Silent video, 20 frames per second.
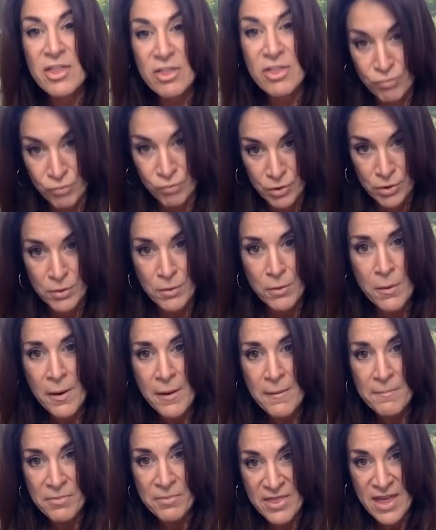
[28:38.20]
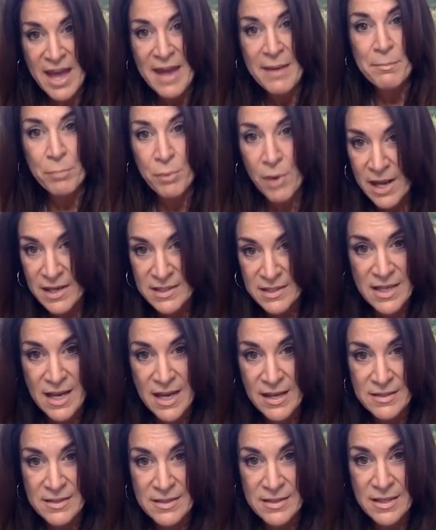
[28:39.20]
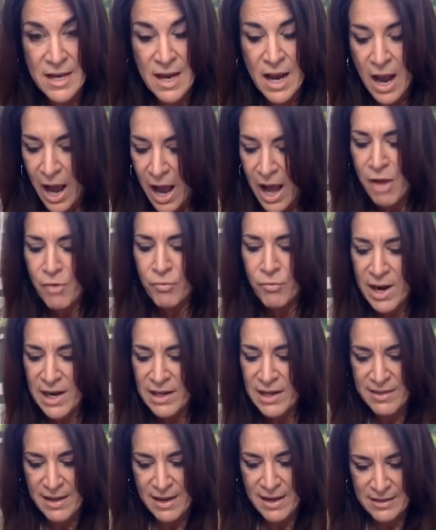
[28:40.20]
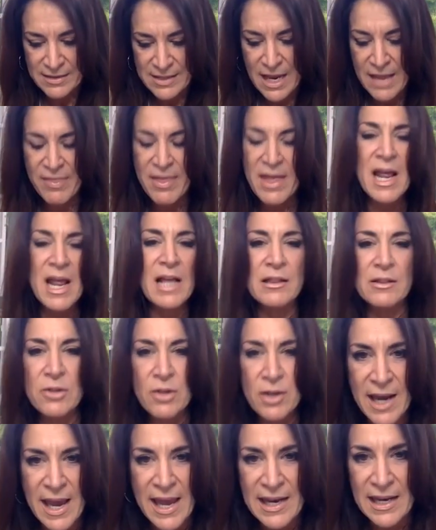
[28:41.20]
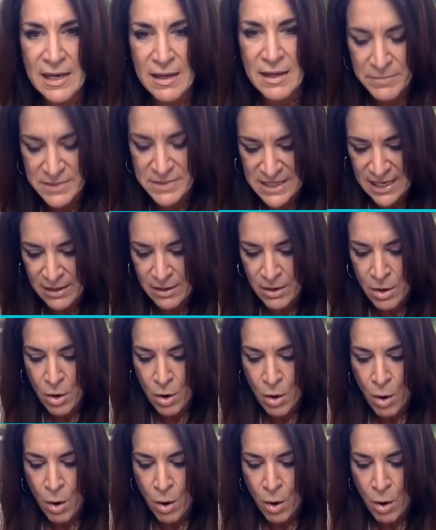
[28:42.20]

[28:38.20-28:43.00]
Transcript: through that process, I'll write things and then I look at it and think,